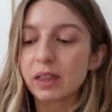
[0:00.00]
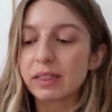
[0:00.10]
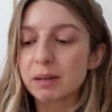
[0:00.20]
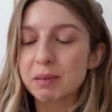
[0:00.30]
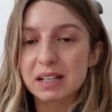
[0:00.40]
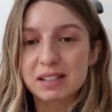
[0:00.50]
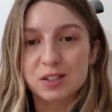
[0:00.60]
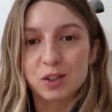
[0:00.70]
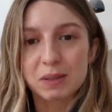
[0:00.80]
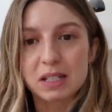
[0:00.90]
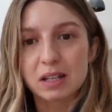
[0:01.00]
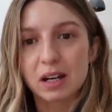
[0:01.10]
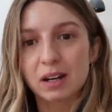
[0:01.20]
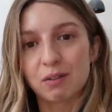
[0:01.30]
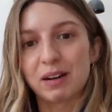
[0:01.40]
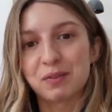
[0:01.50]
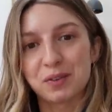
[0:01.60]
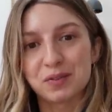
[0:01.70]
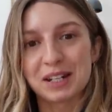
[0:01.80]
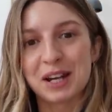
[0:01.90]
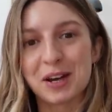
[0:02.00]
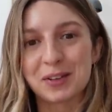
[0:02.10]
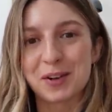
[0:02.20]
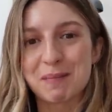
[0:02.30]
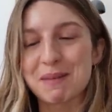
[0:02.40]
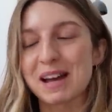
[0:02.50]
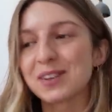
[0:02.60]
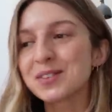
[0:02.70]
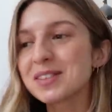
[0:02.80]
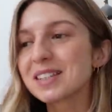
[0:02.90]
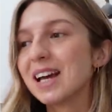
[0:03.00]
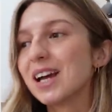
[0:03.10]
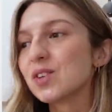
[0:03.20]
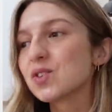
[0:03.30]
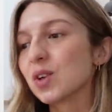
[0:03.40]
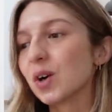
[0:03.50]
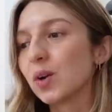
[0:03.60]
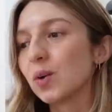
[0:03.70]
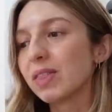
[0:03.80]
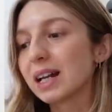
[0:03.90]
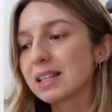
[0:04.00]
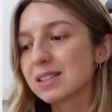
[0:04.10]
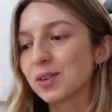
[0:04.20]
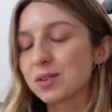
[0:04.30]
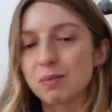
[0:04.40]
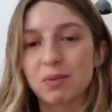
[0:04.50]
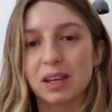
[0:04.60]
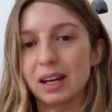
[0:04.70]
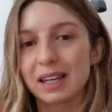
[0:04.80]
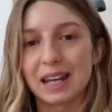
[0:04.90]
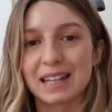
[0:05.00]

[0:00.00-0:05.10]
Their blazers normally start at around £1,500. So that is not something I can